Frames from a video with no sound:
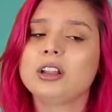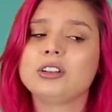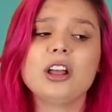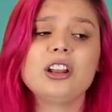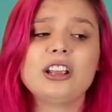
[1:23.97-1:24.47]

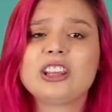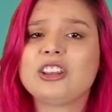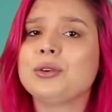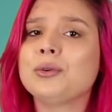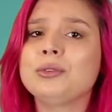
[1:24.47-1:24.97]
Not a
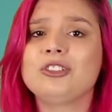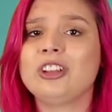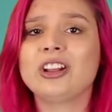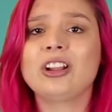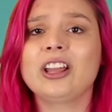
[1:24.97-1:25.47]
huge
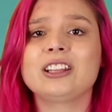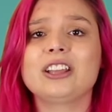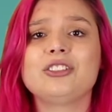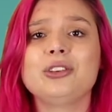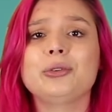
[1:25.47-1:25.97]
deal
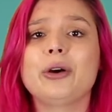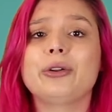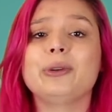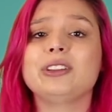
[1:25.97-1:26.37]
unless you go to